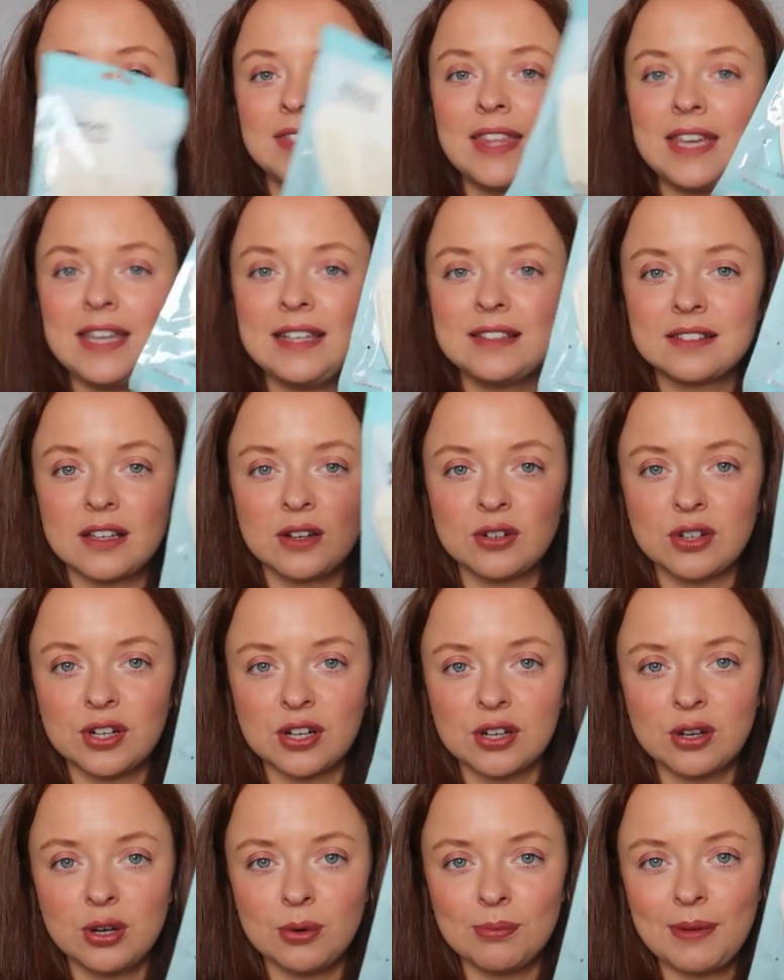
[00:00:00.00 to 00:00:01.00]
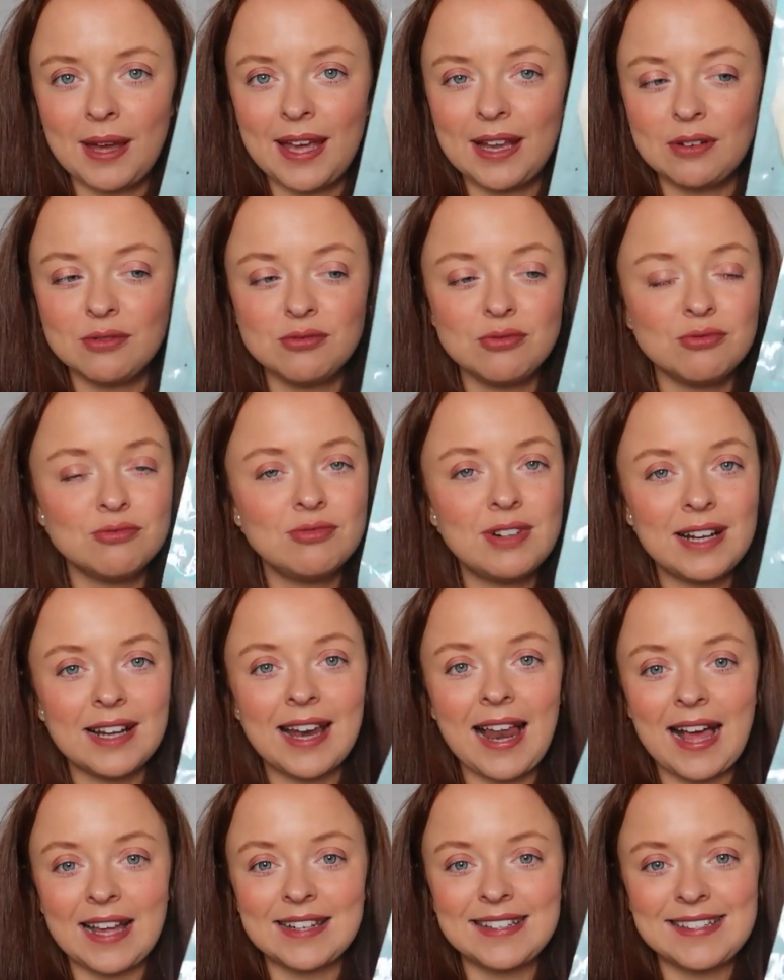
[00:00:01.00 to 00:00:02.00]
these are going to come in
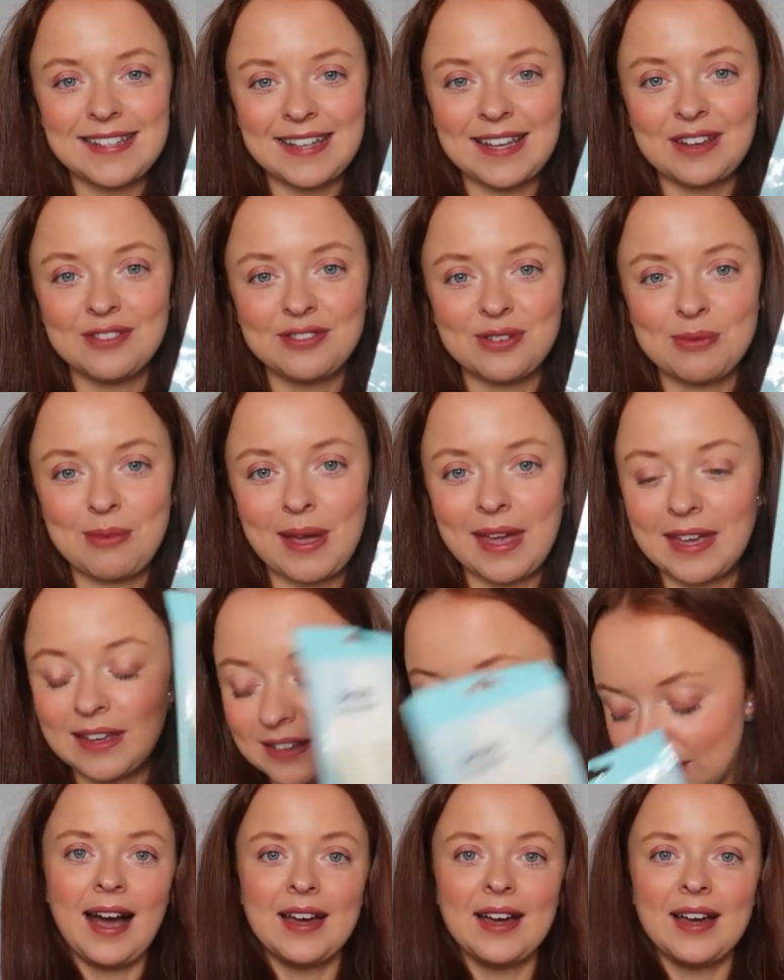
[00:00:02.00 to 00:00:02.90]
real handy for me.